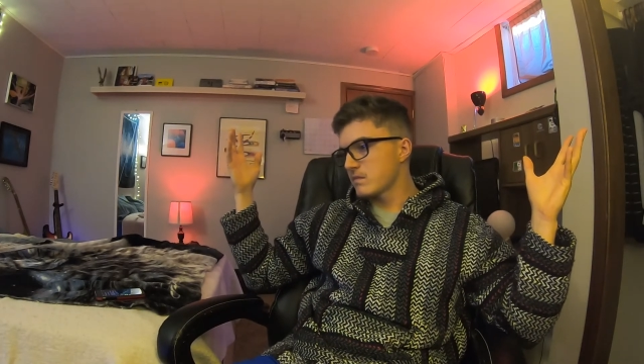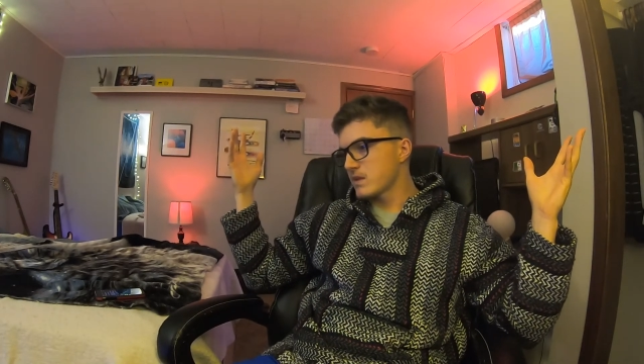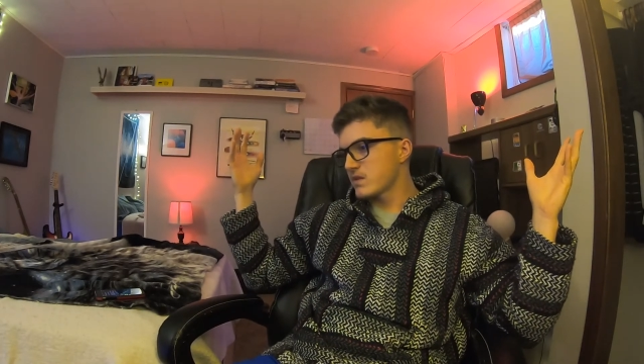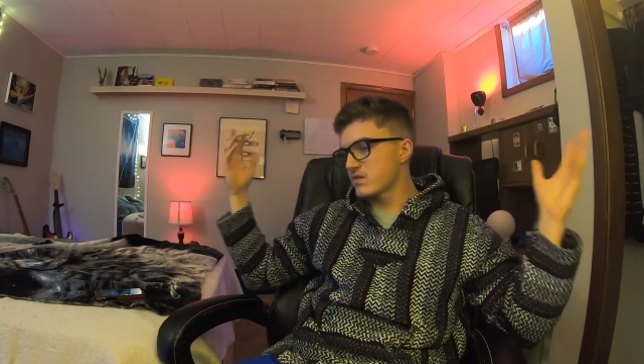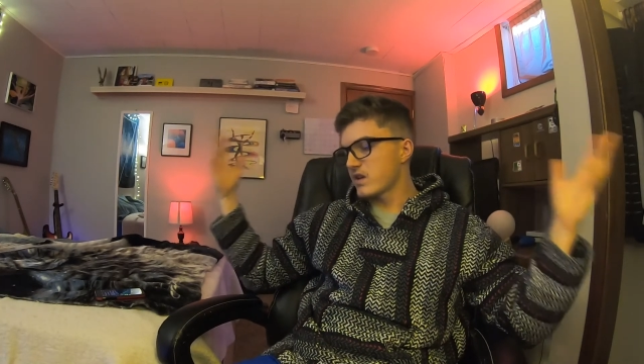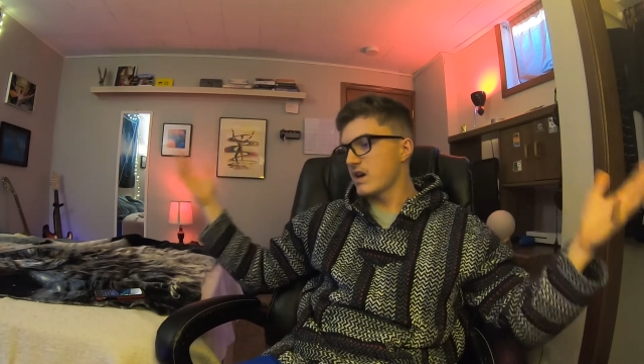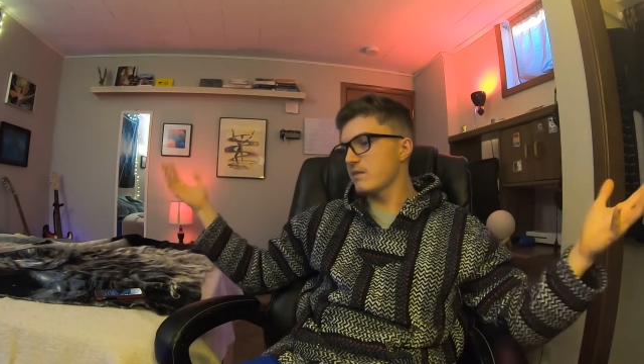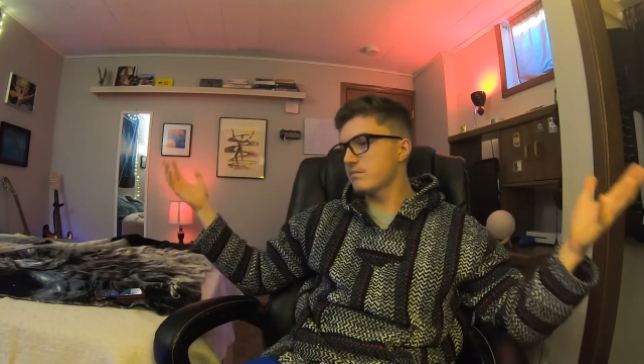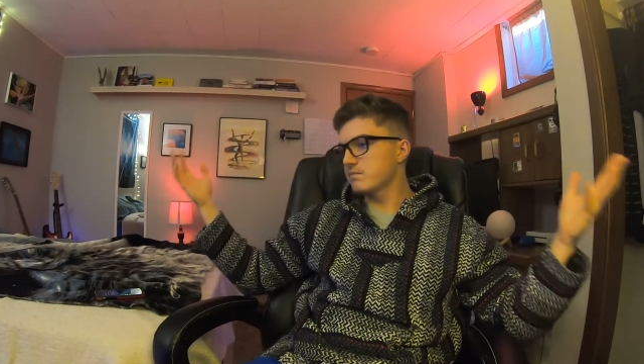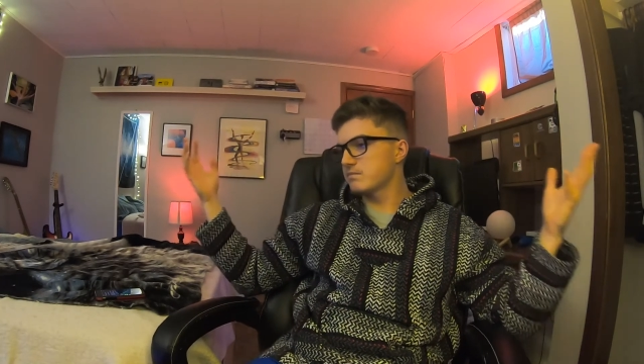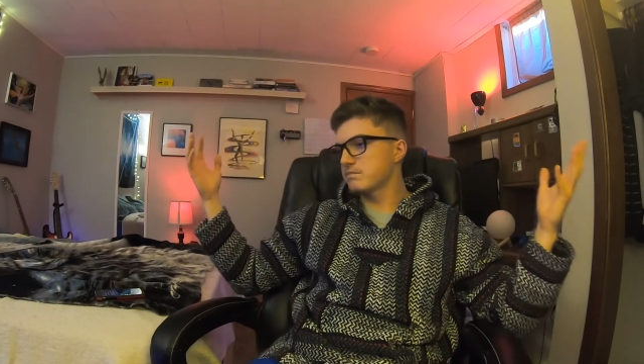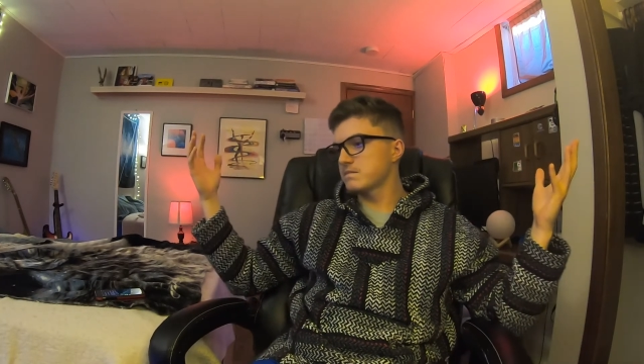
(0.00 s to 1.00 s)
it's not
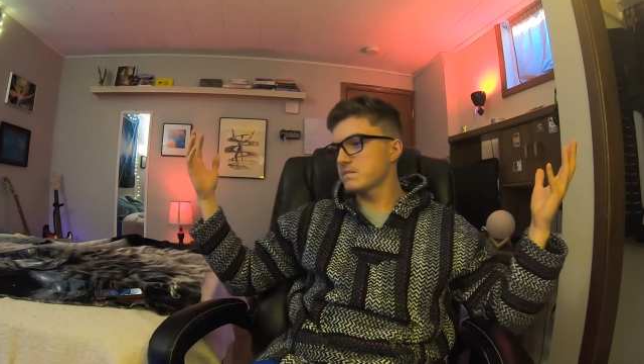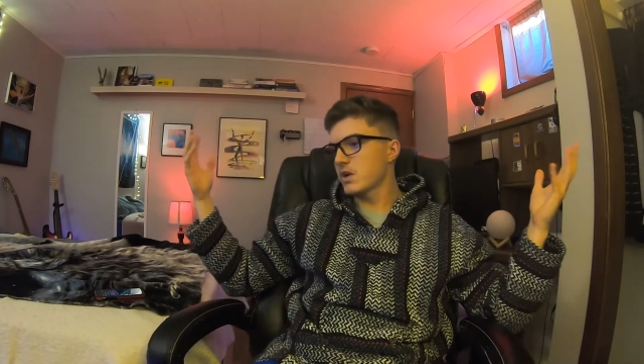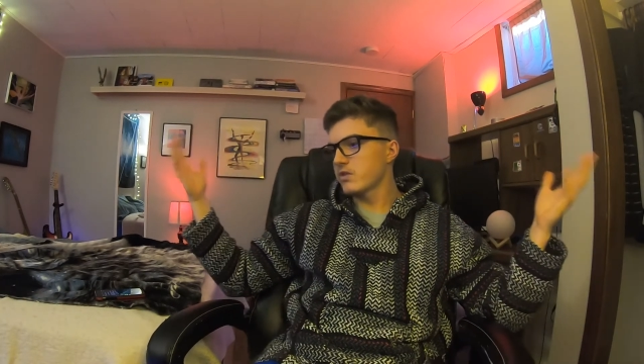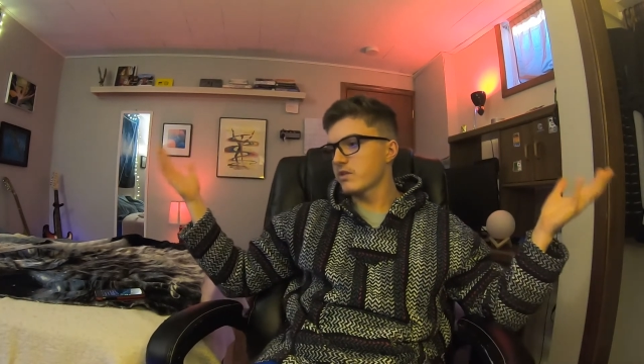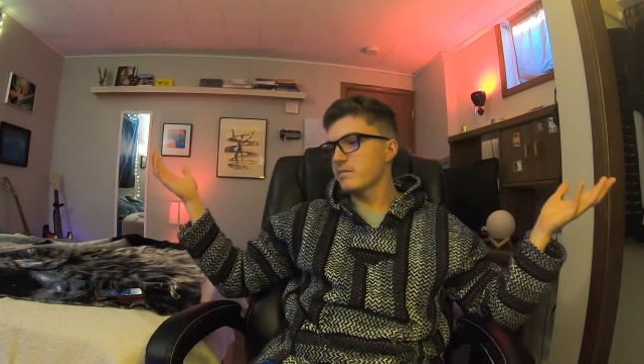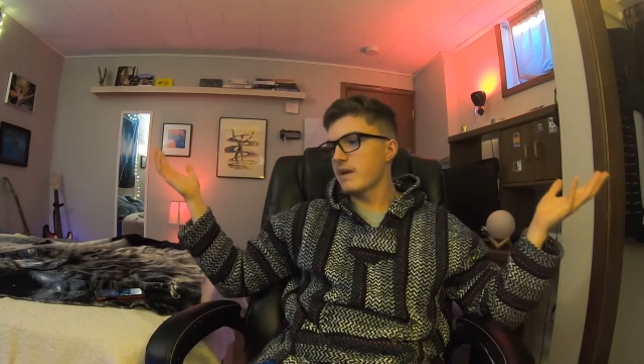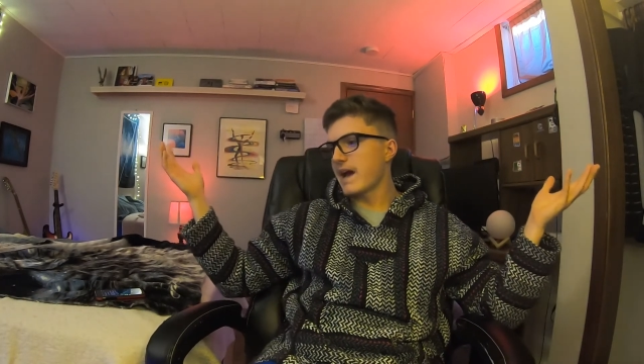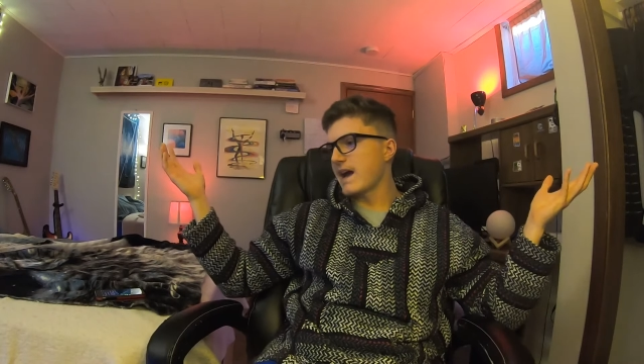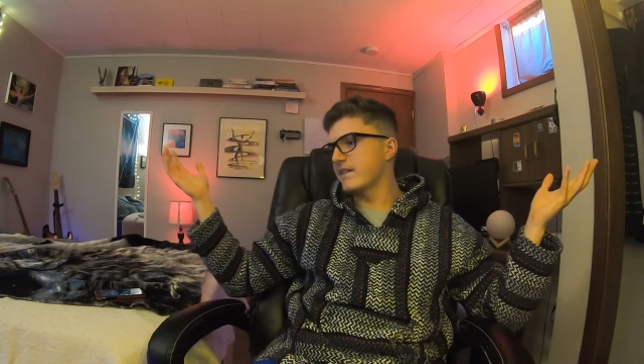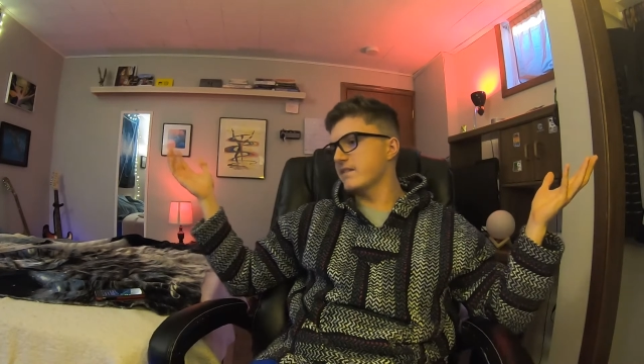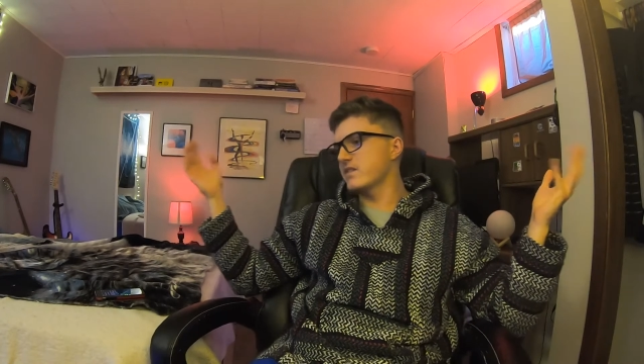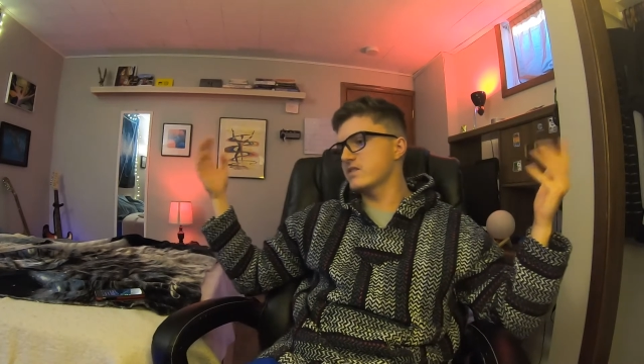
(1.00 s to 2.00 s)
totally
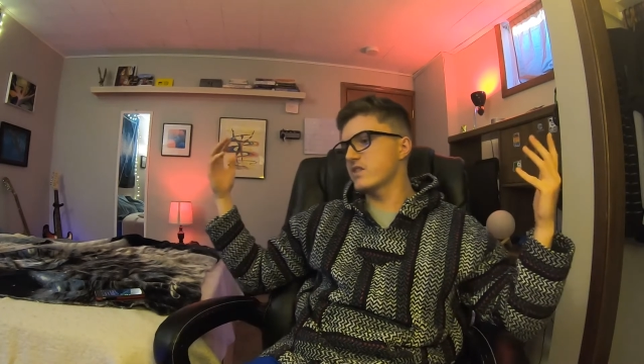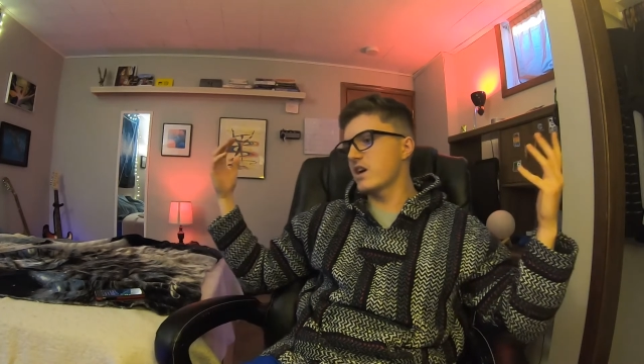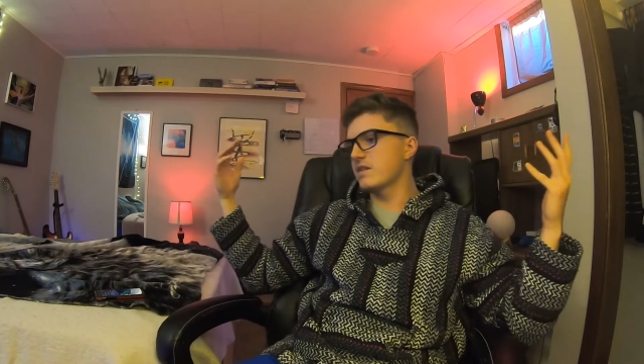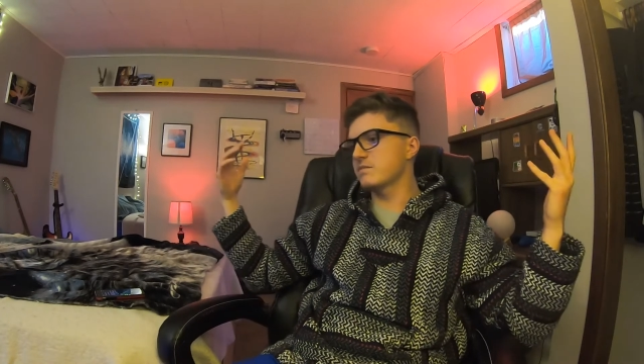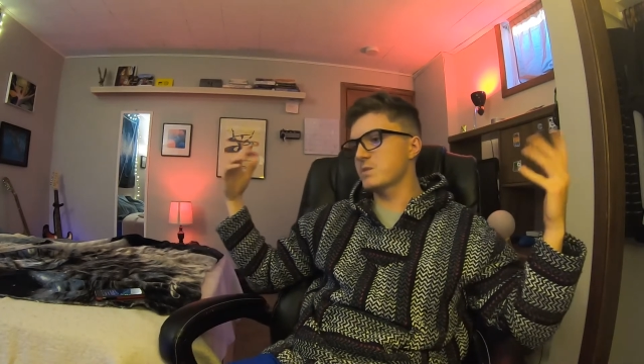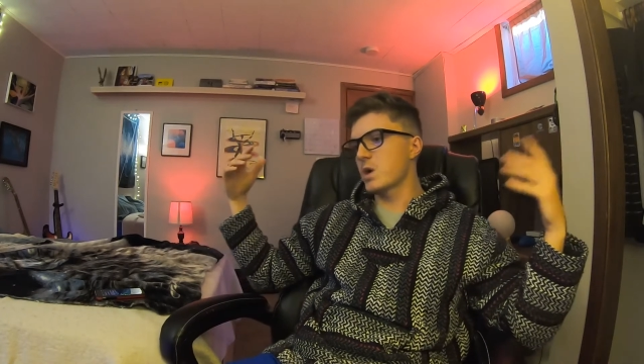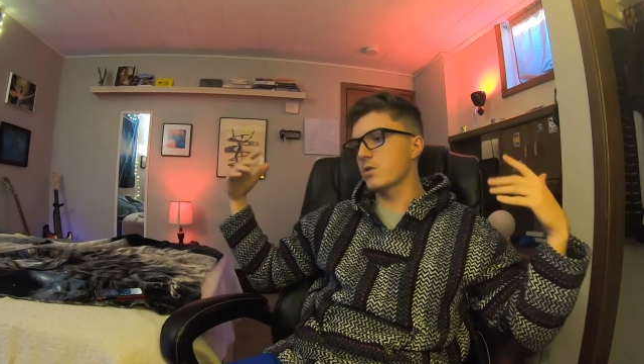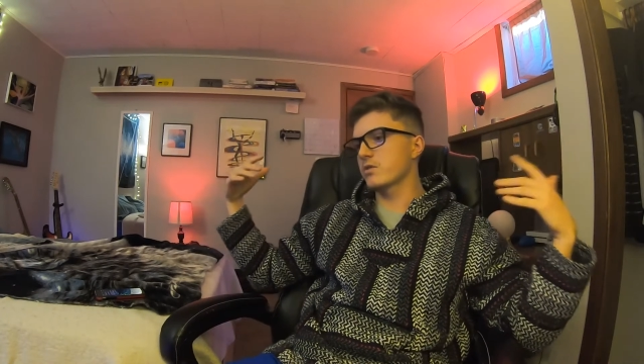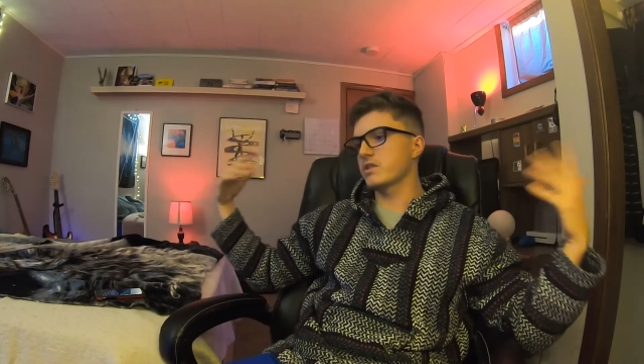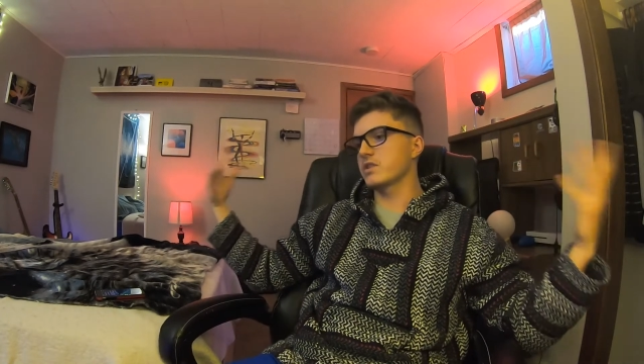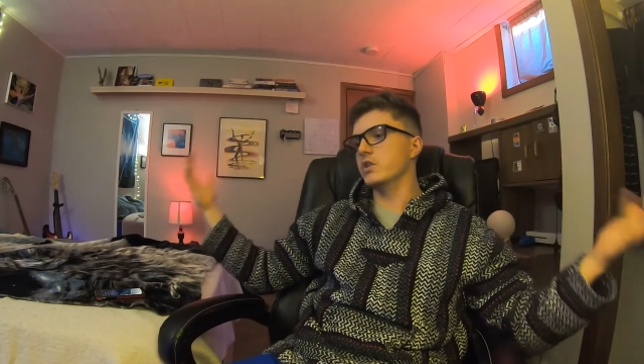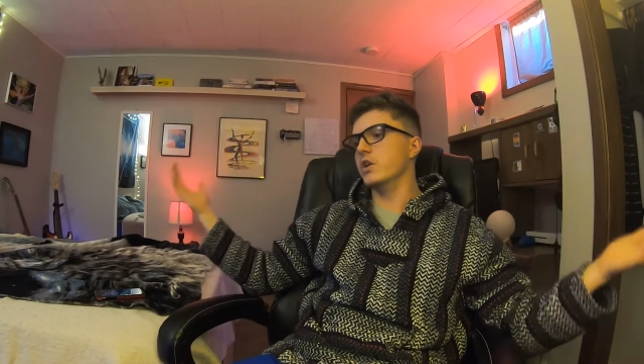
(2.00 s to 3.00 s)
bad and it's not
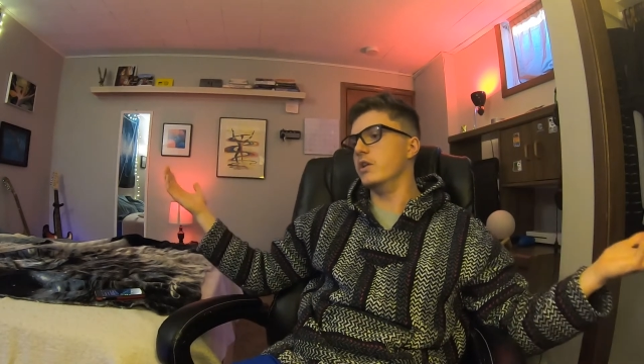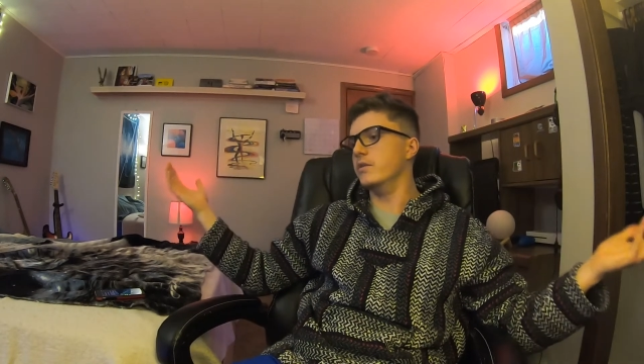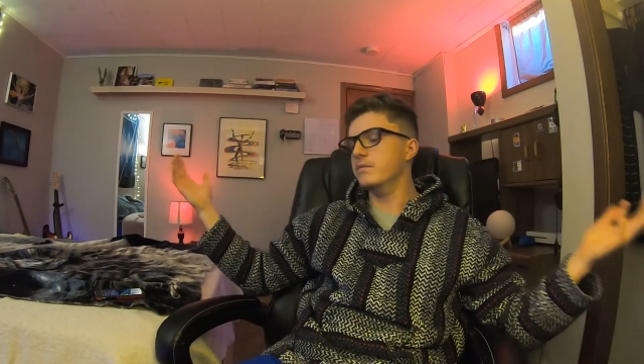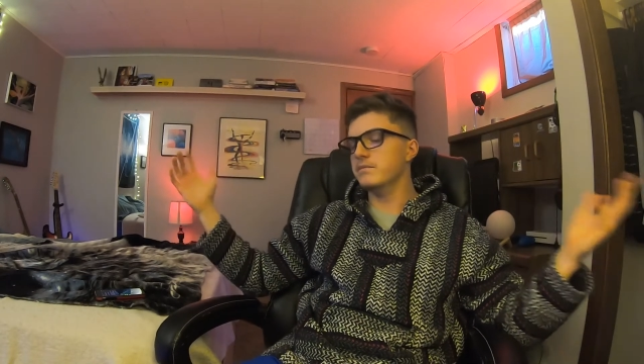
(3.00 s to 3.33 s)
totally good.